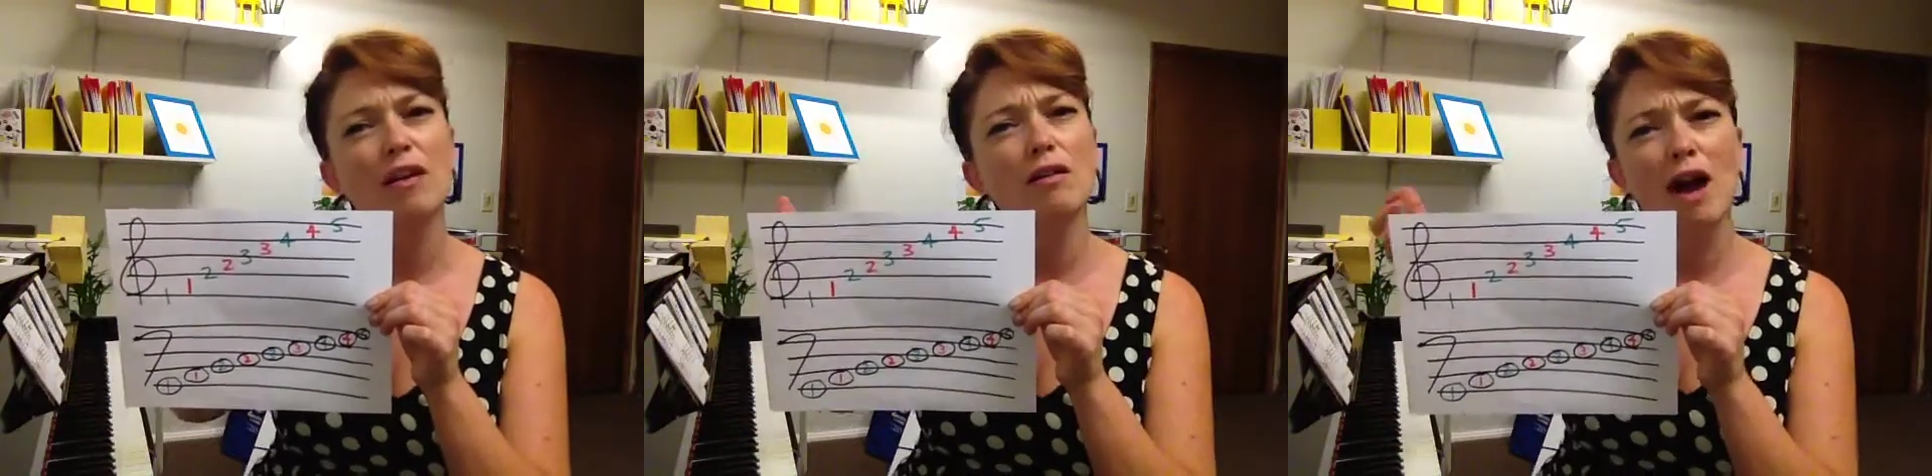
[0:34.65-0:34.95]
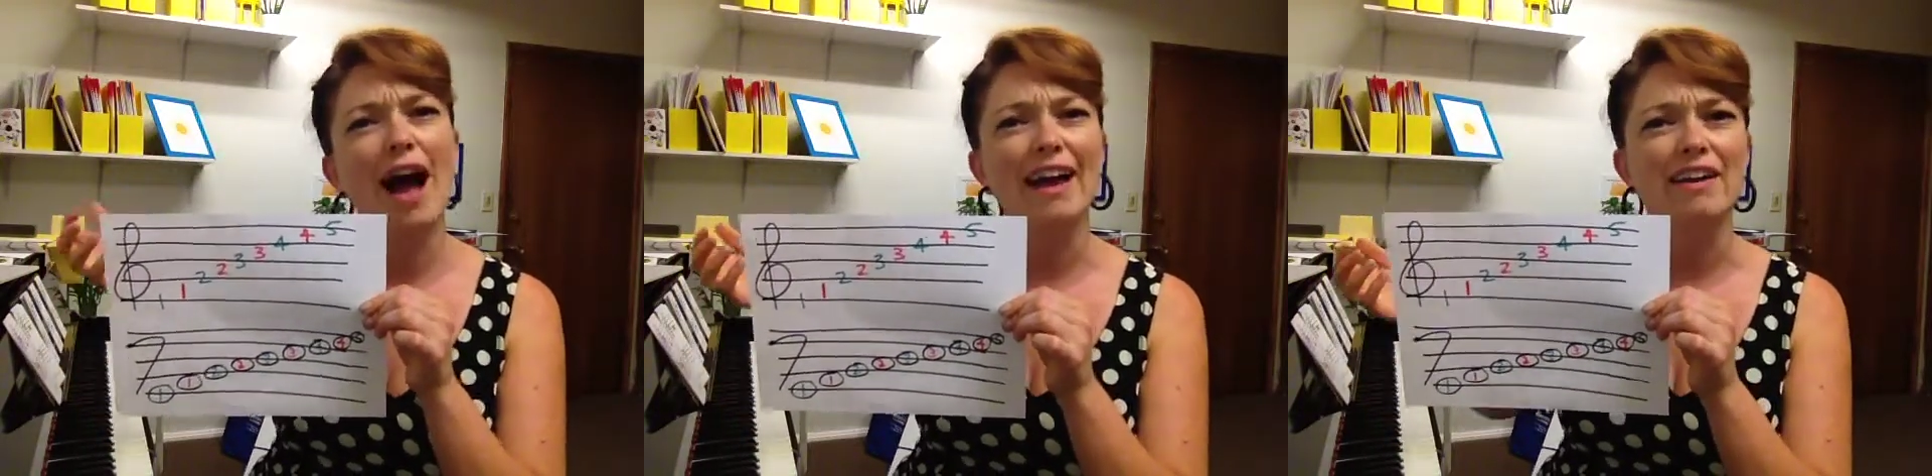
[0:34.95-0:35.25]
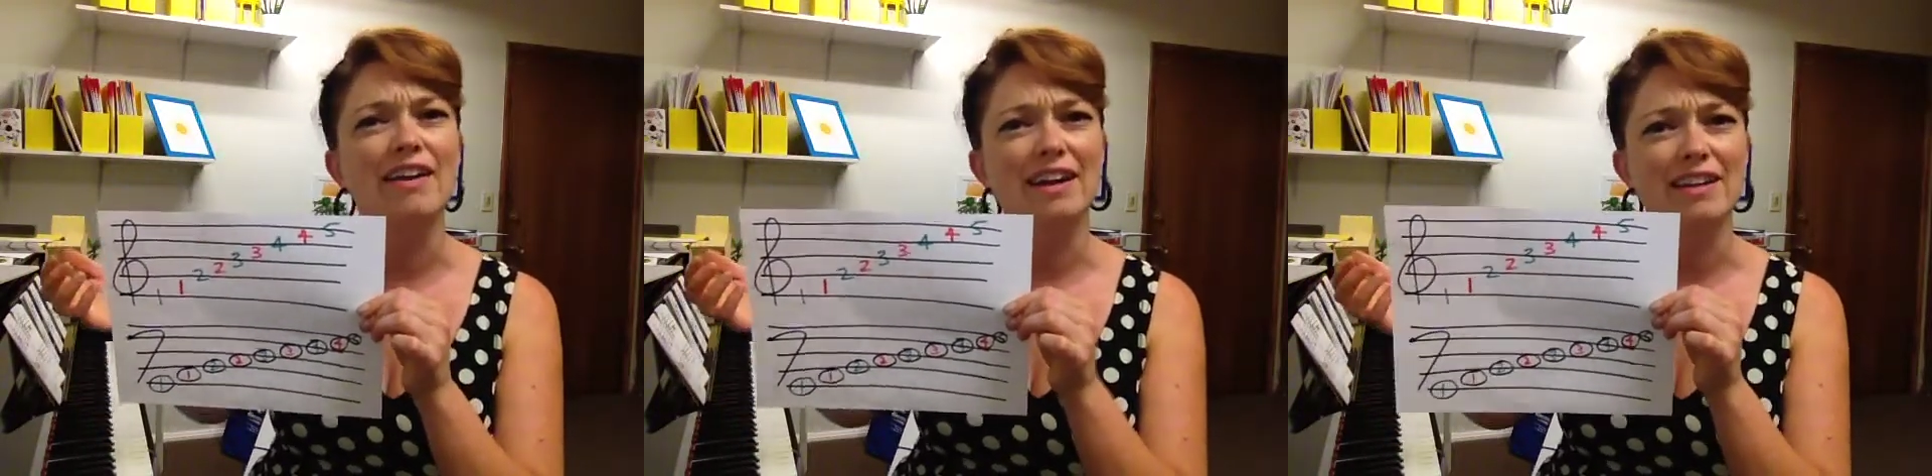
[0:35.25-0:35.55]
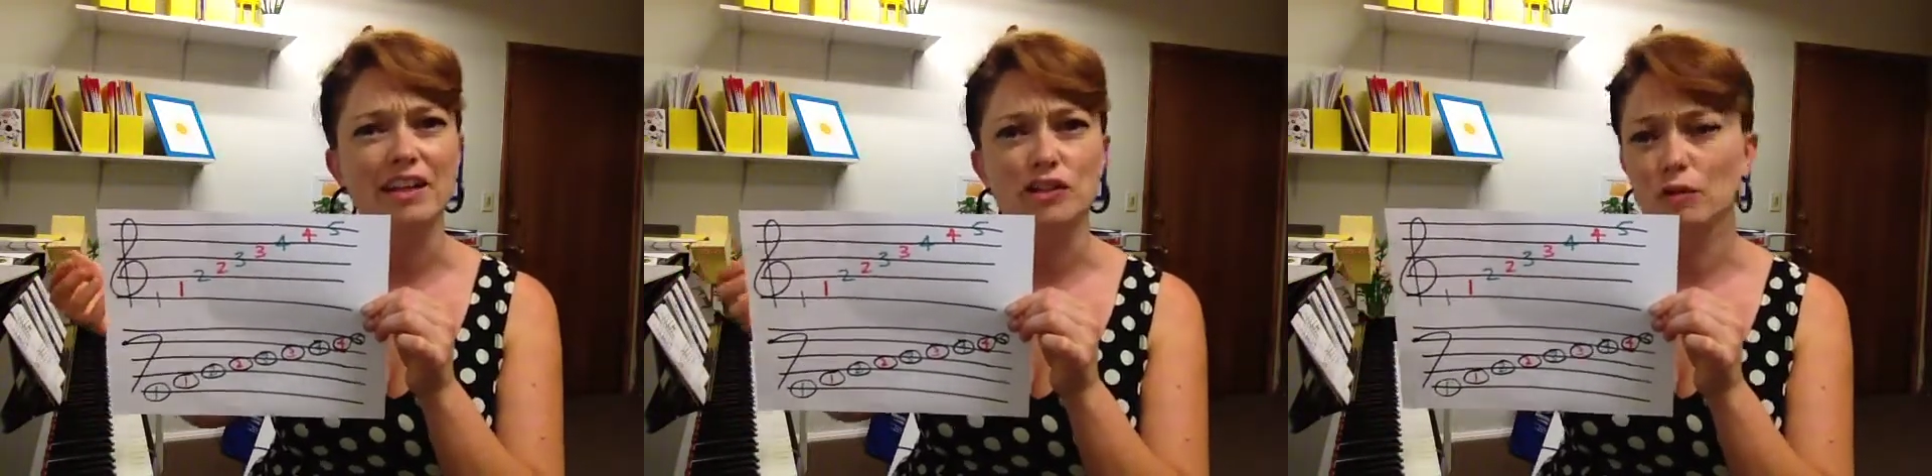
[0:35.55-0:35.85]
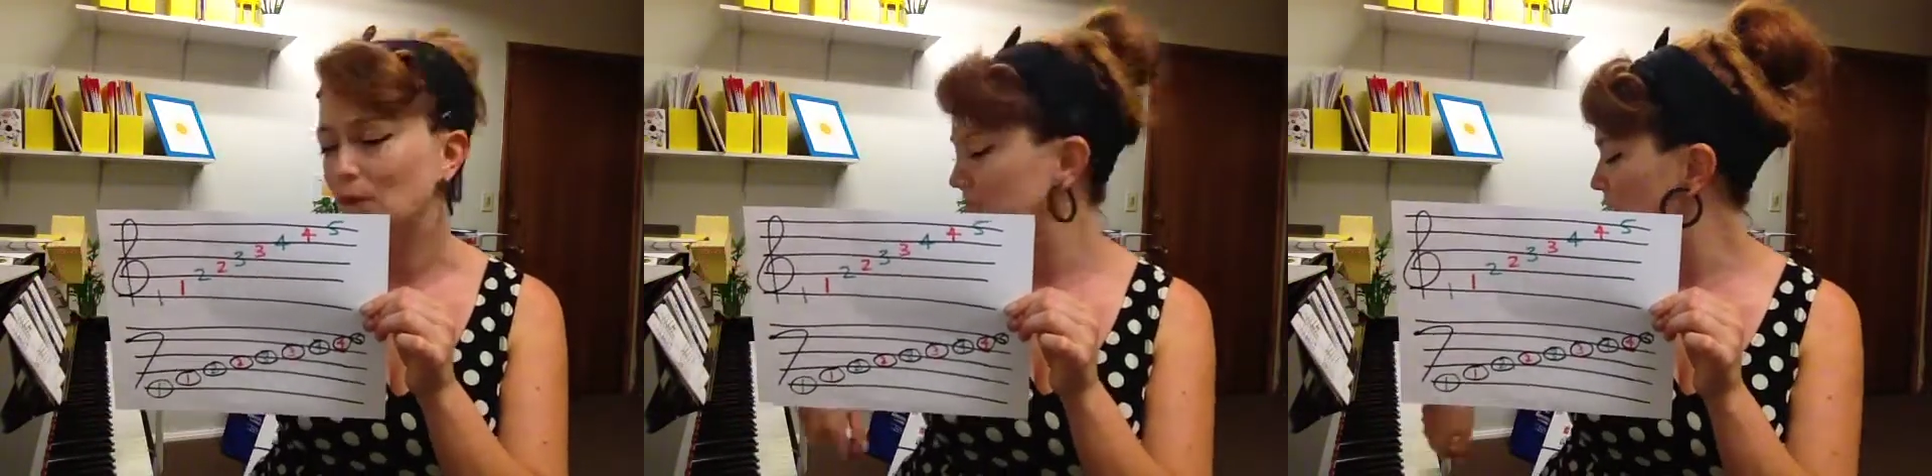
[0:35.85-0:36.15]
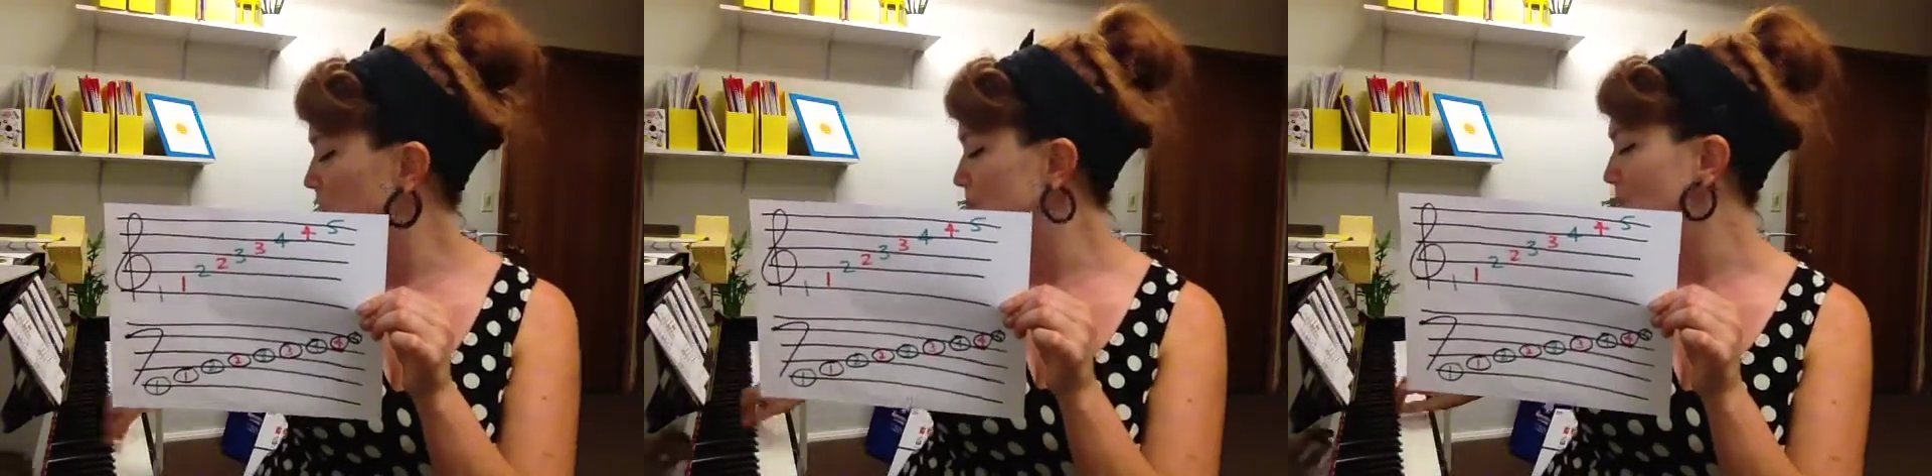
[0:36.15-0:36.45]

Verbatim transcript: higher in nature, ones that are